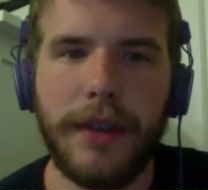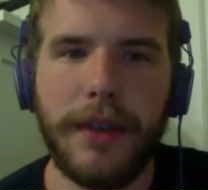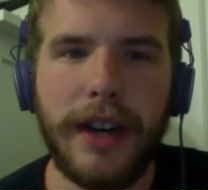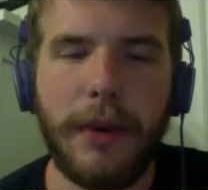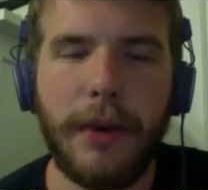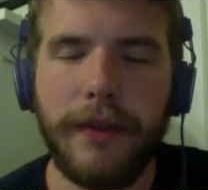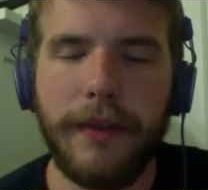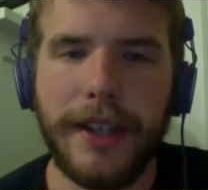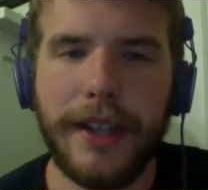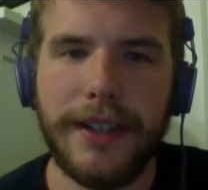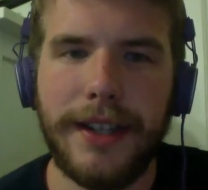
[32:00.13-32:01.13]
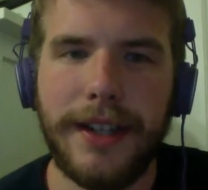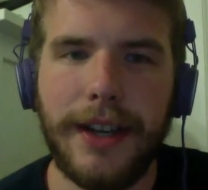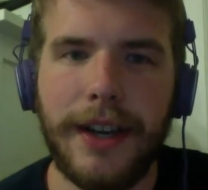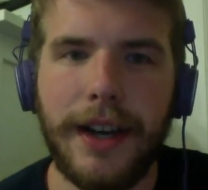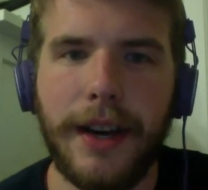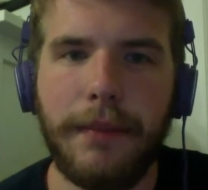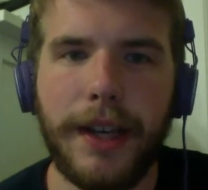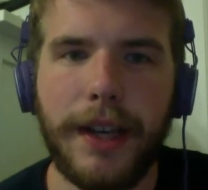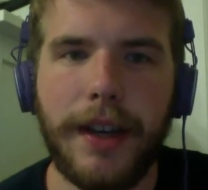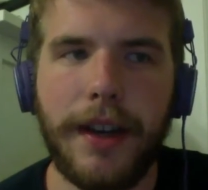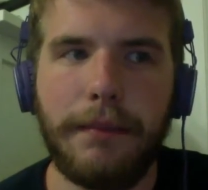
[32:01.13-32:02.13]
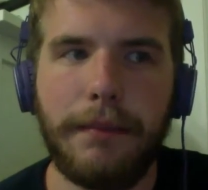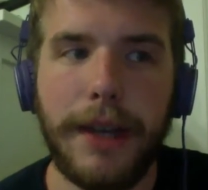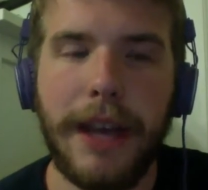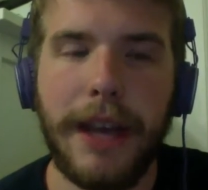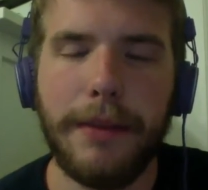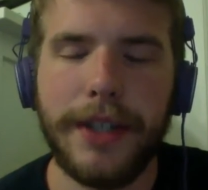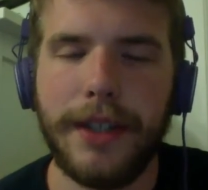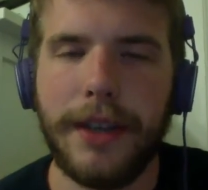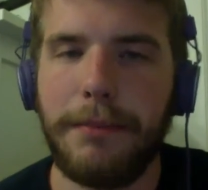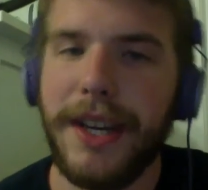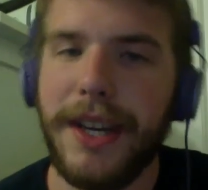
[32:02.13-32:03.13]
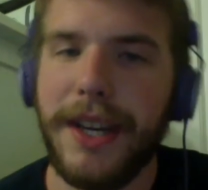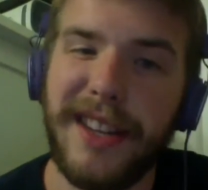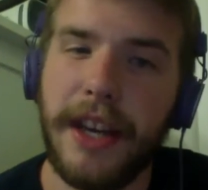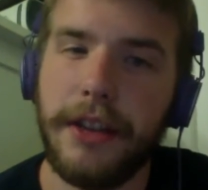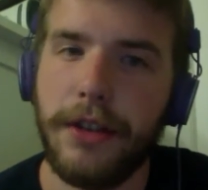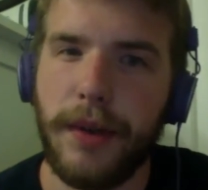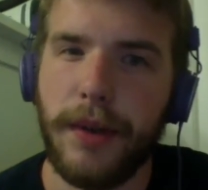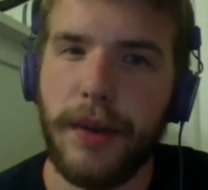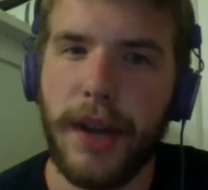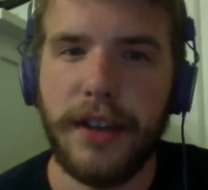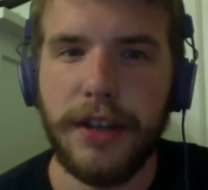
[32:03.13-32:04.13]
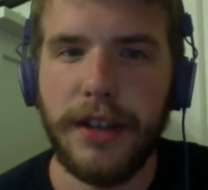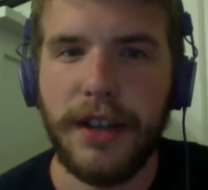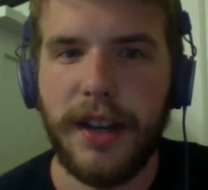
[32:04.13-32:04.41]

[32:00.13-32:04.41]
I would have liked to see her be able to compete in the HOH.